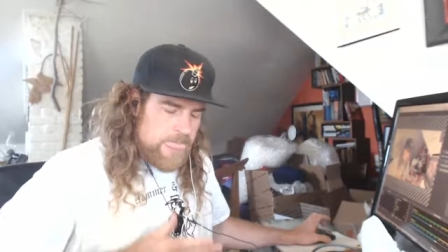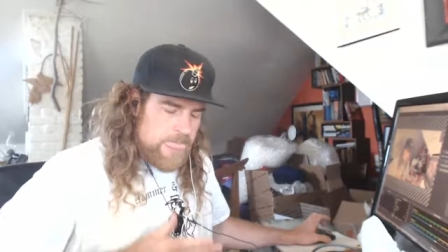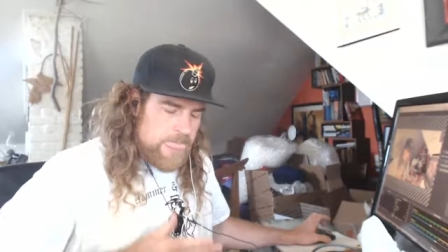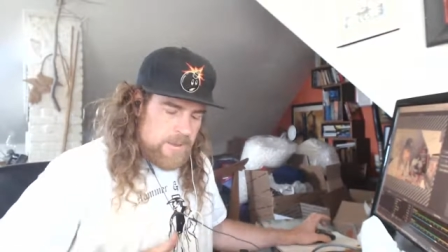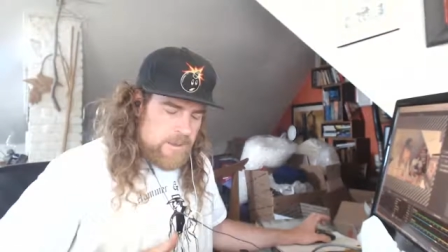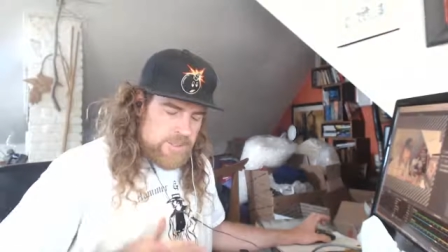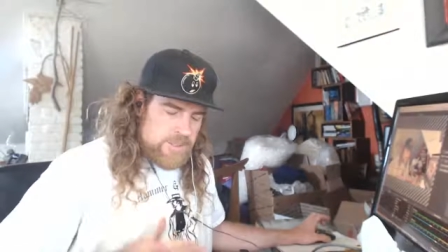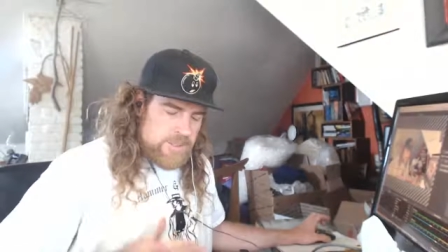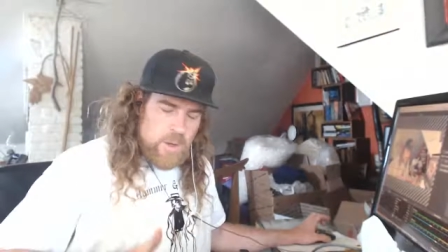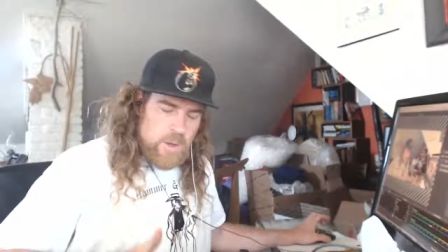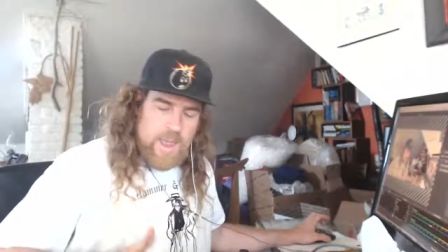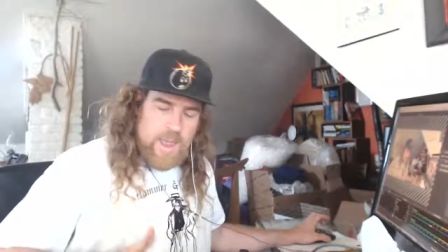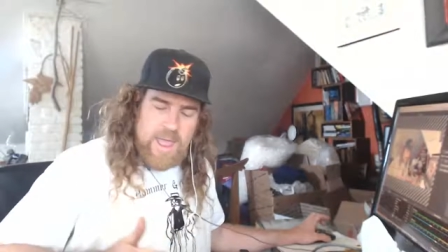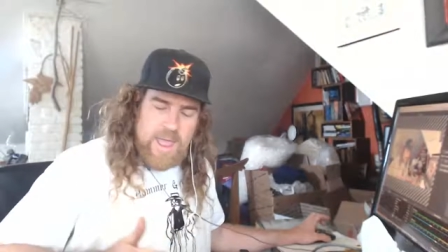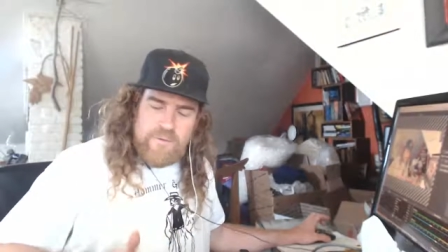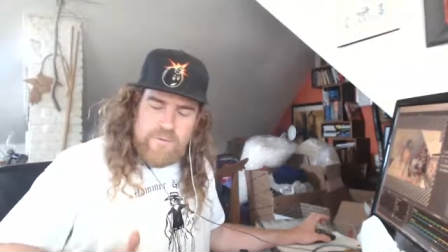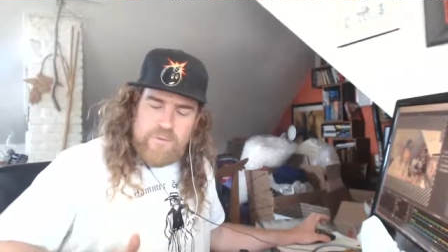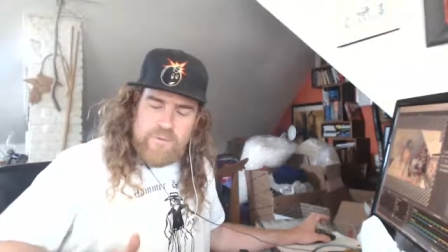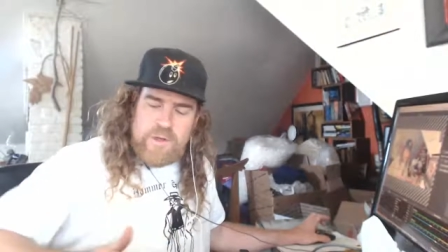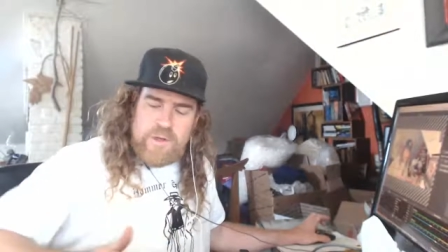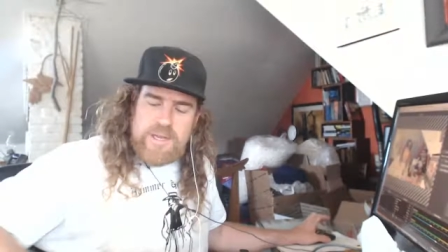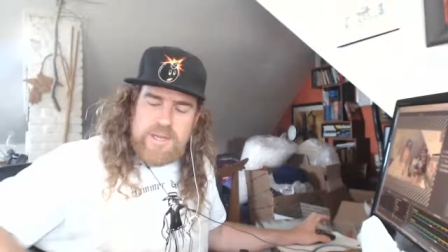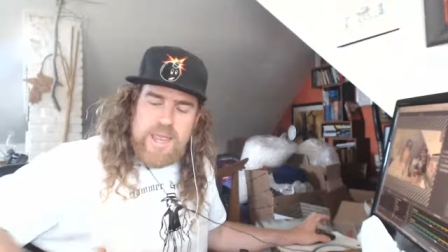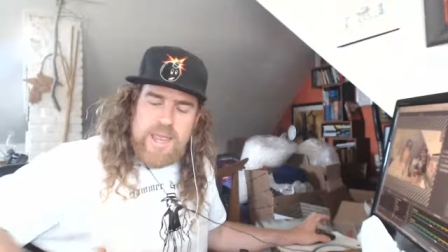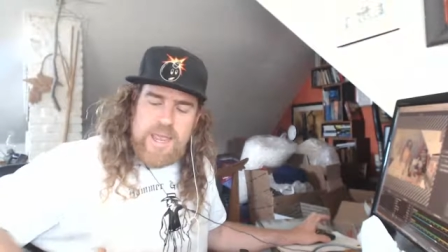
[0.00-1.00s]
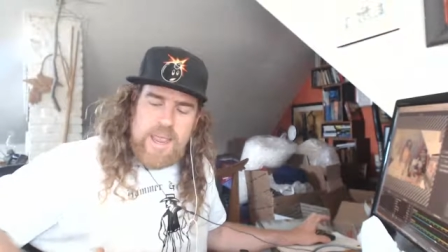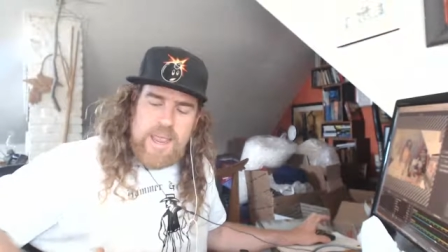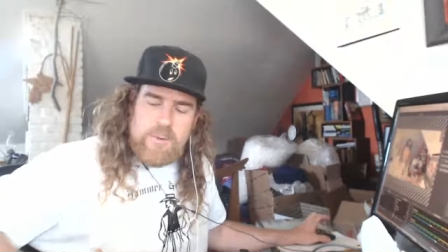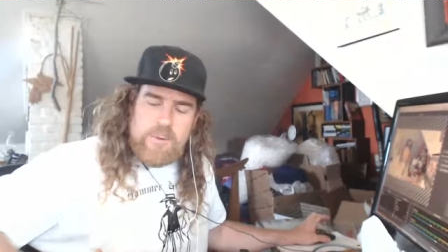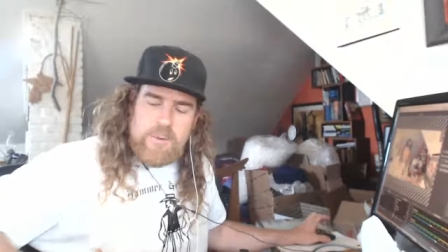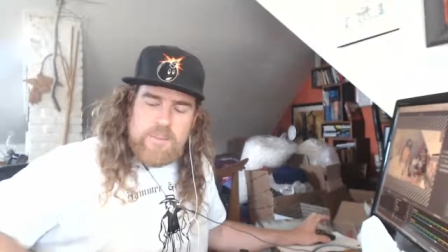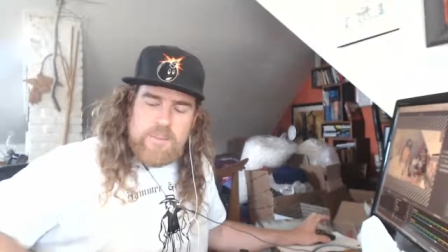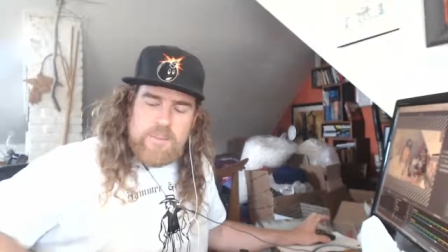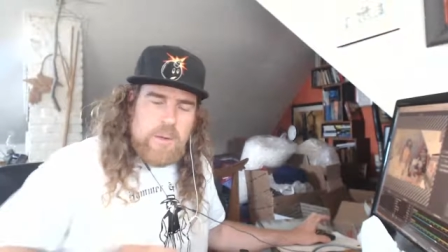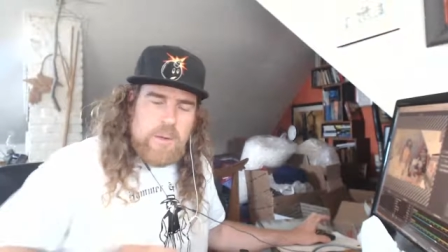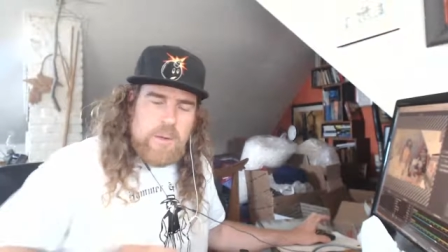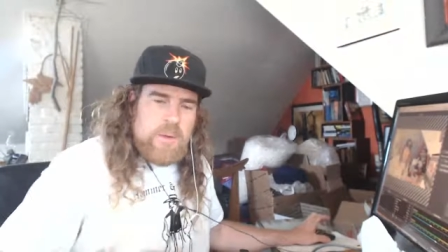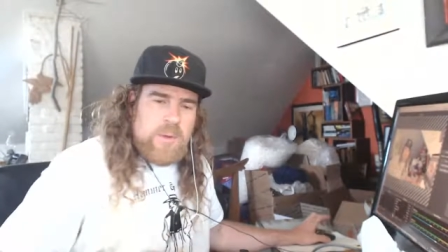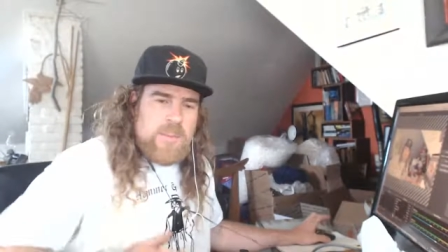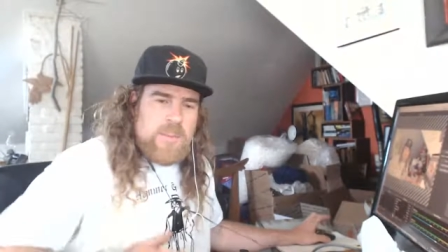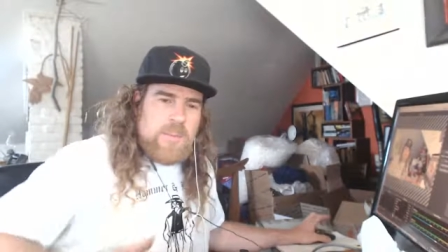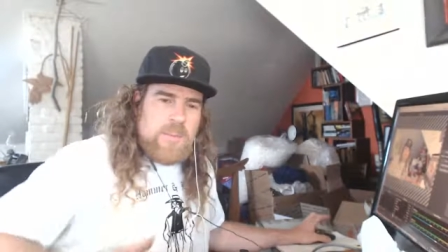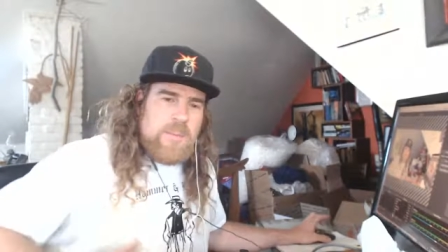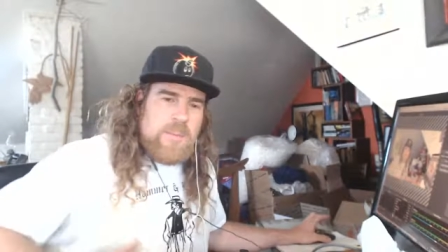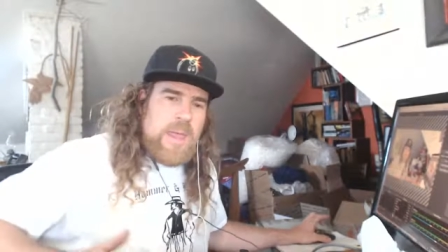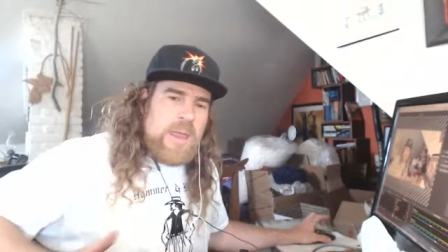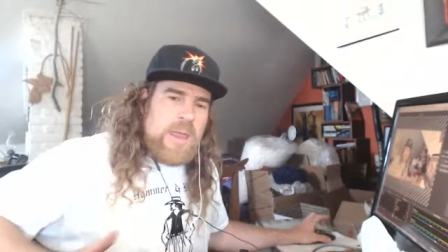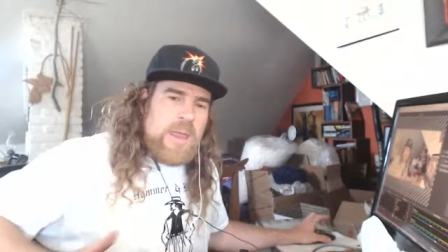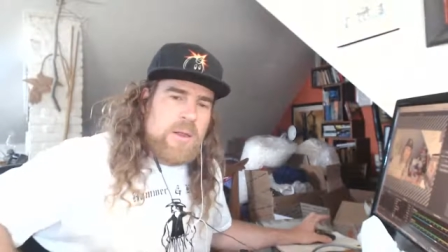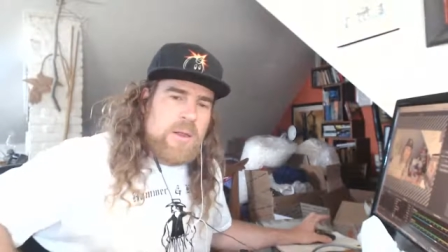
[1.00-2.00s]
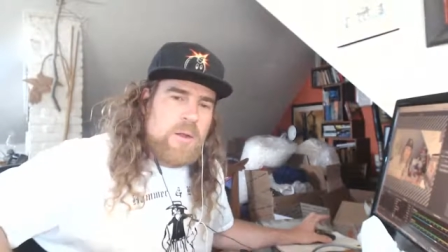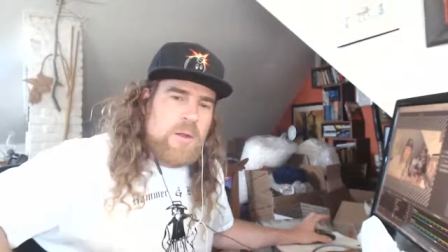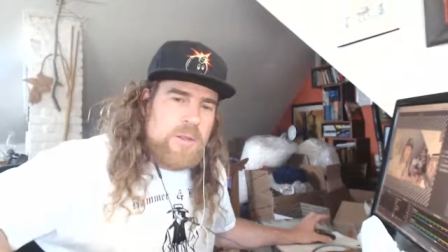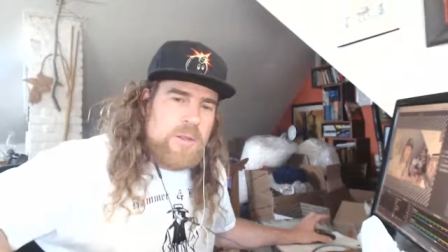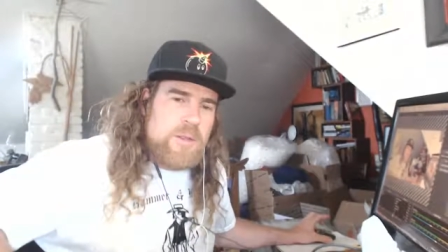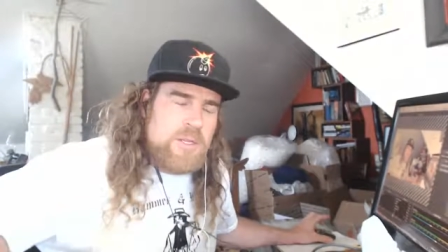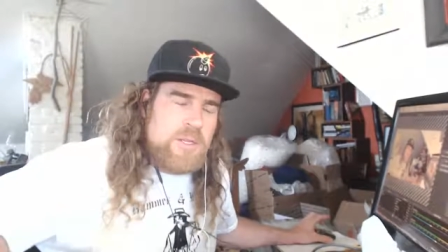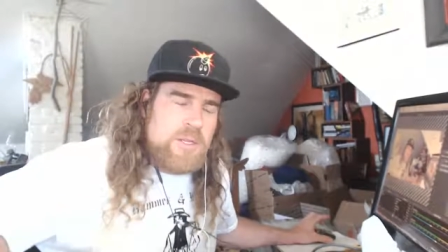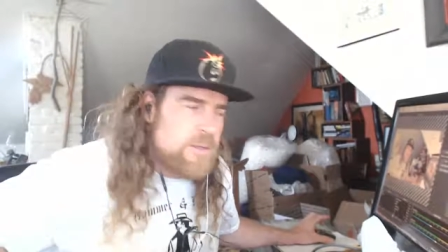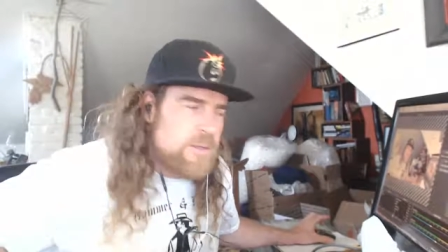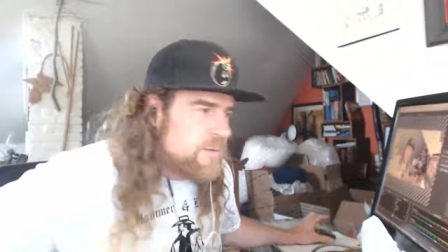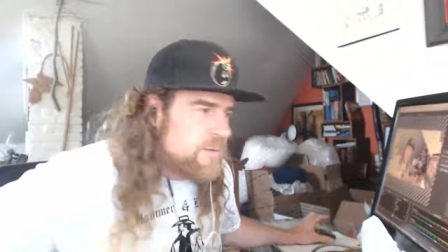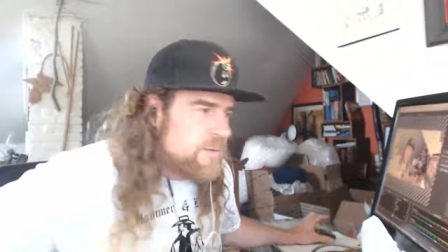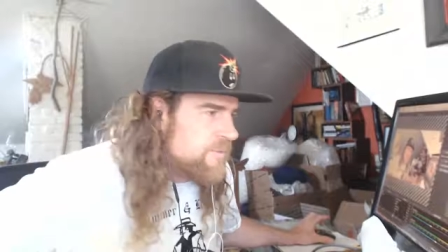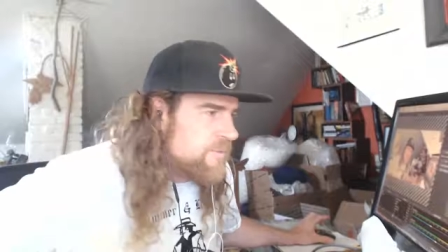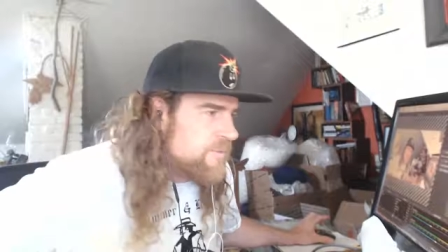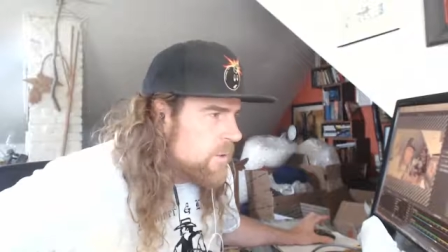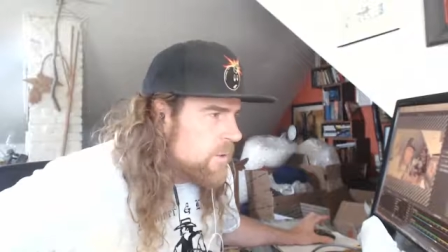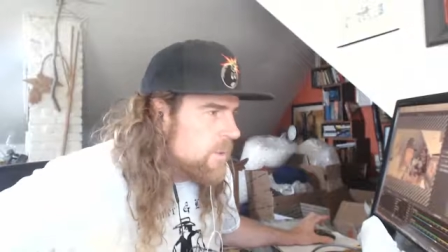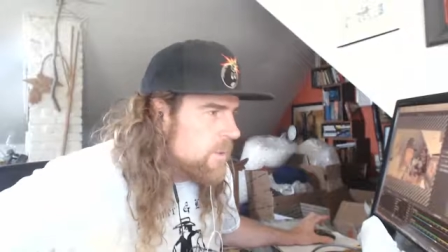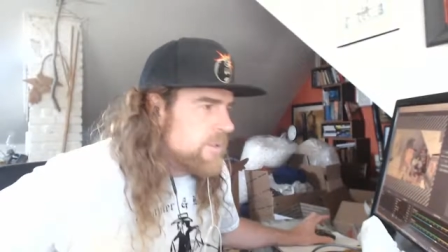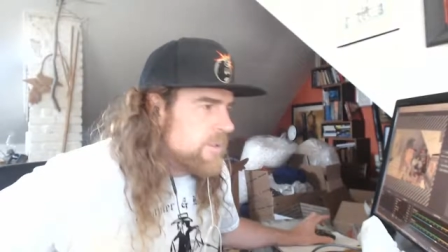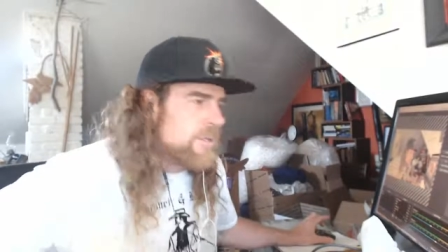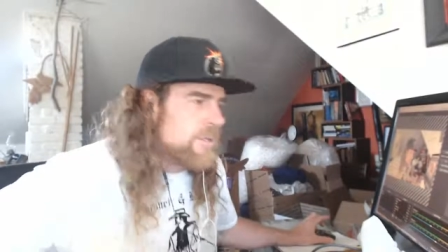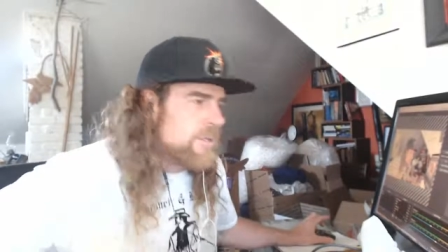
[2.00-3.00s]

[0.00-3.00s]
So every day we'd we'd be making all these foods,